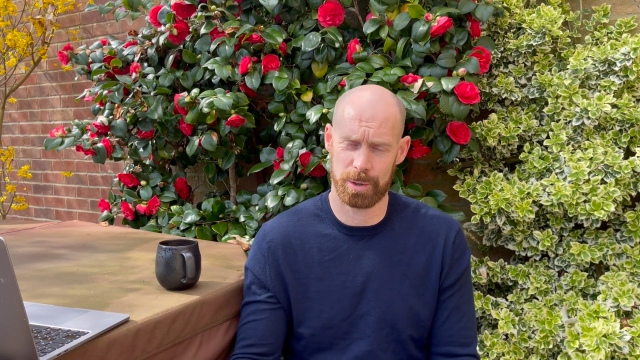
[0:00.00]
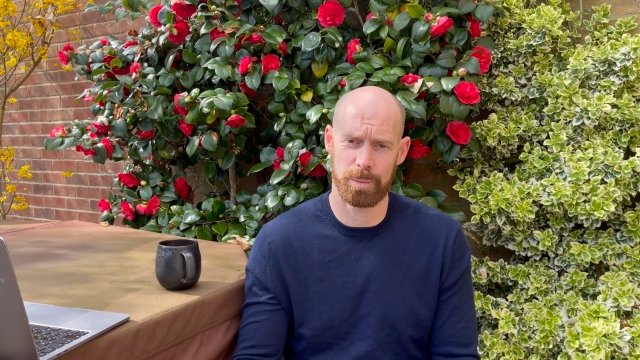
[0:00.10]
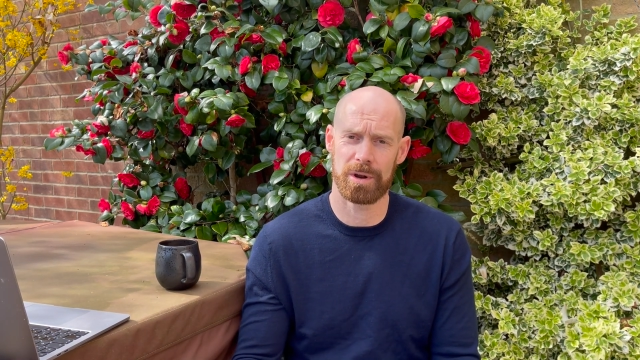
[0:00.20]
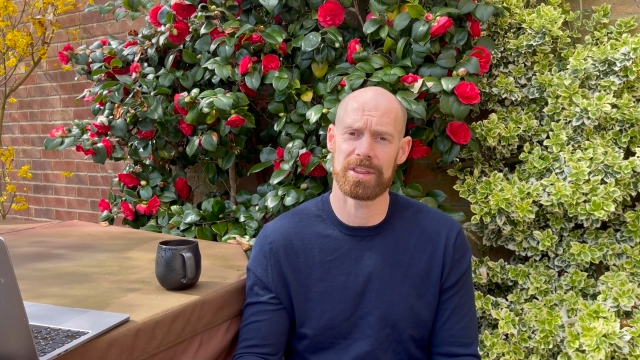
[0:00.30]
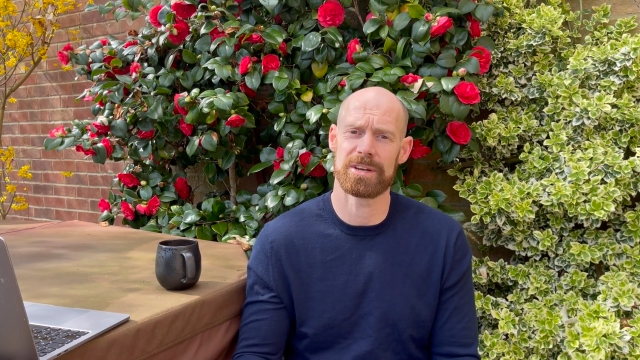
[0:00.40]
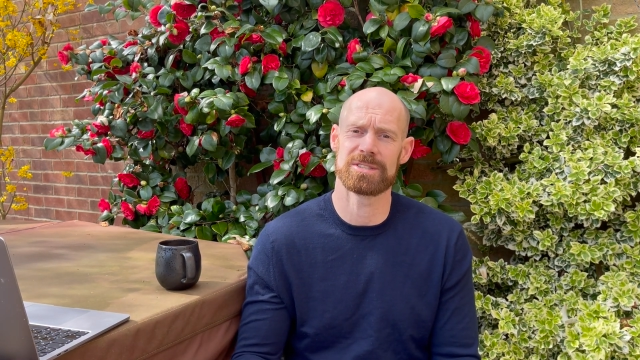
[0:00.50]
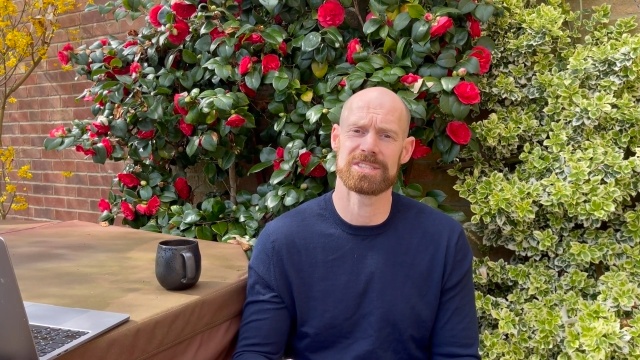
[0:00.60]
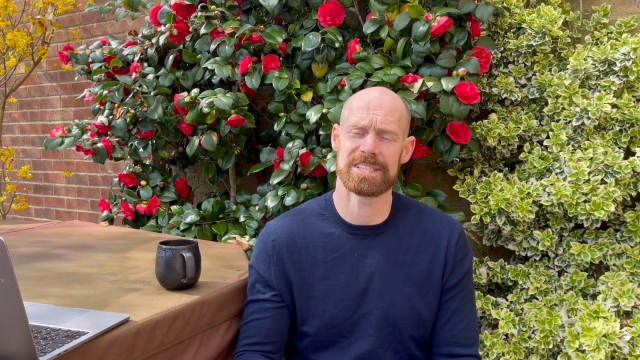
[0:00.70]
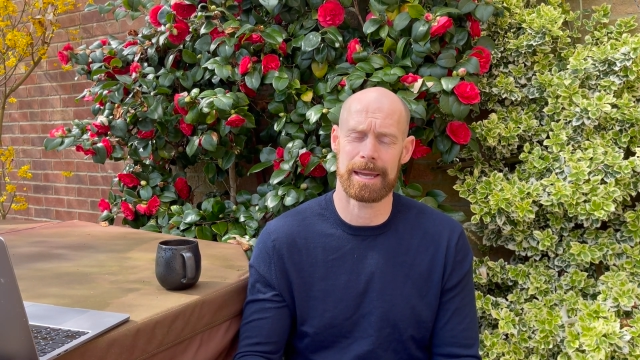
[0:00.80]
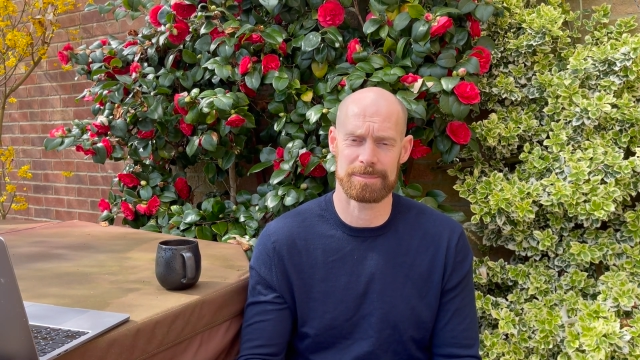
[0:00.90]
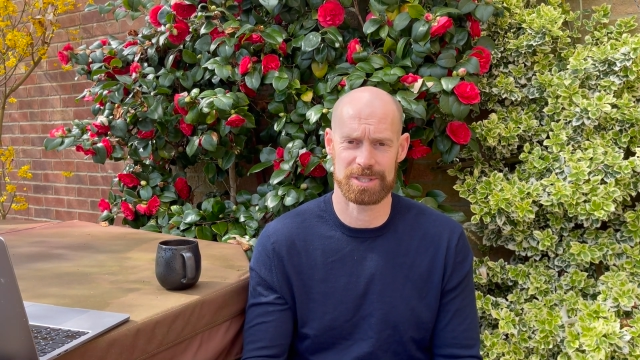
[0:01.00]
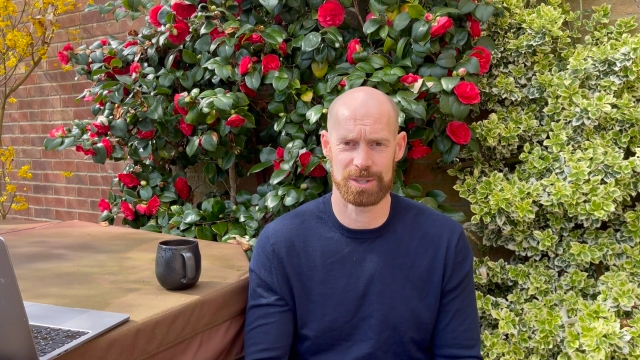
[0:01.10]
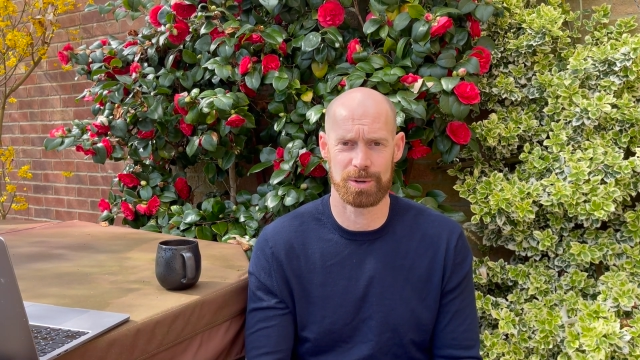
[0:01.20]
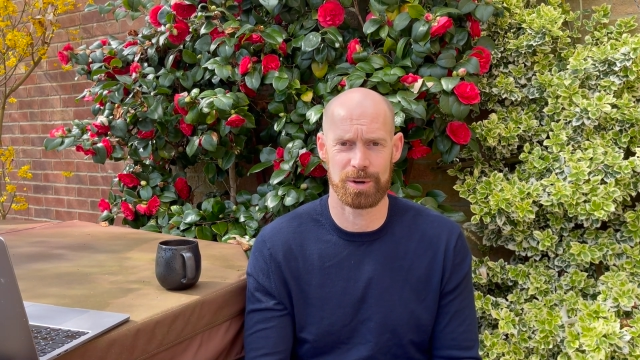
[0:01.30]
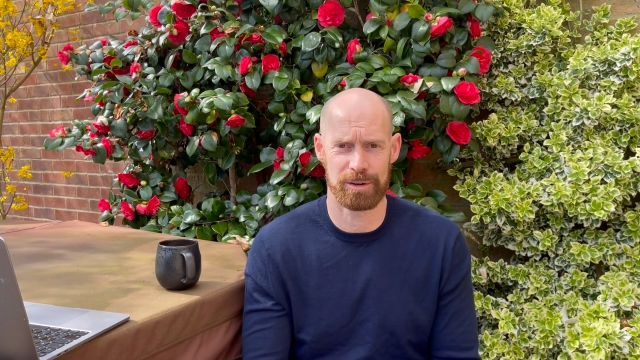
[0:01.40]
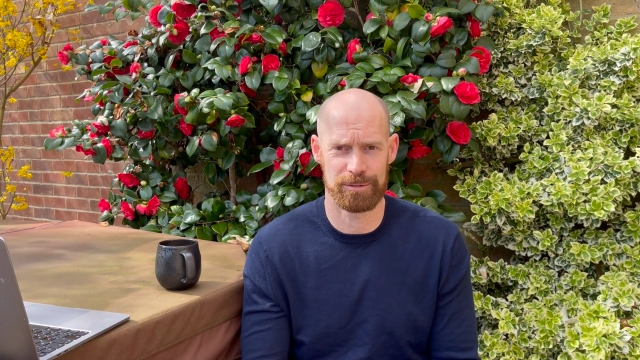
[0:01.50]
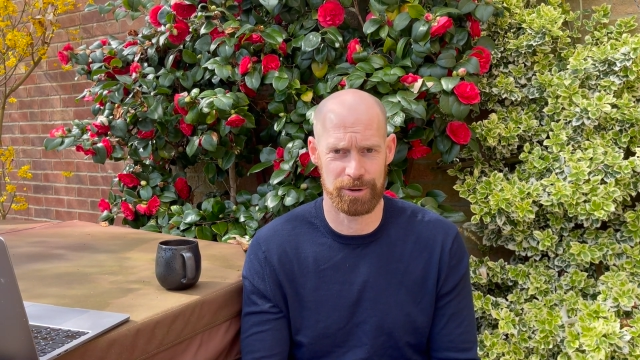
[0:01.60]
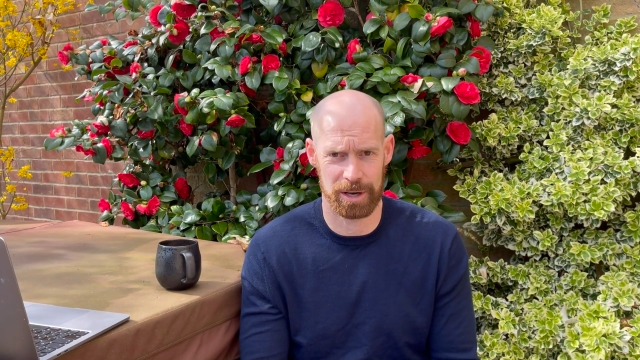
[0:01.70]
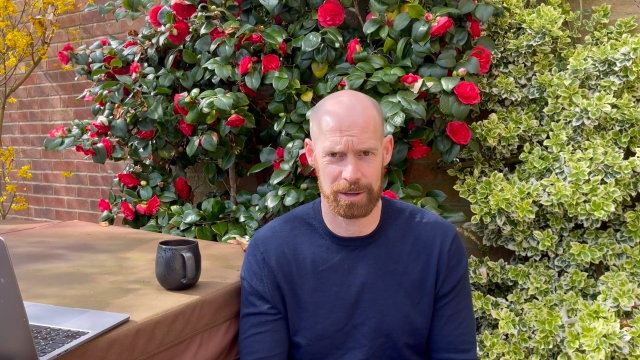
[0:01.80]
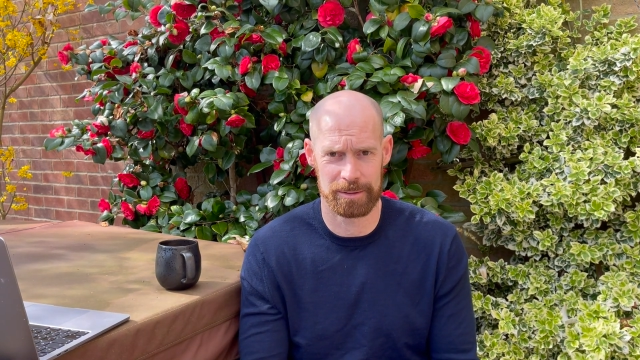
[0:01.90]
What are those steps that you're going to
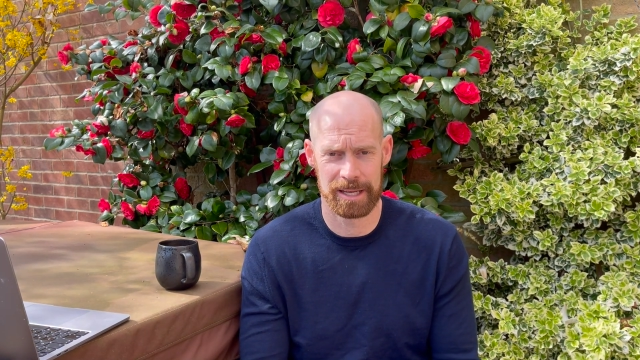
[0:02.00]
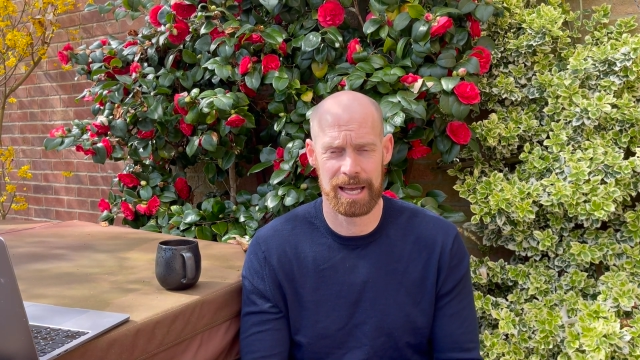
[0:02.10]
follow?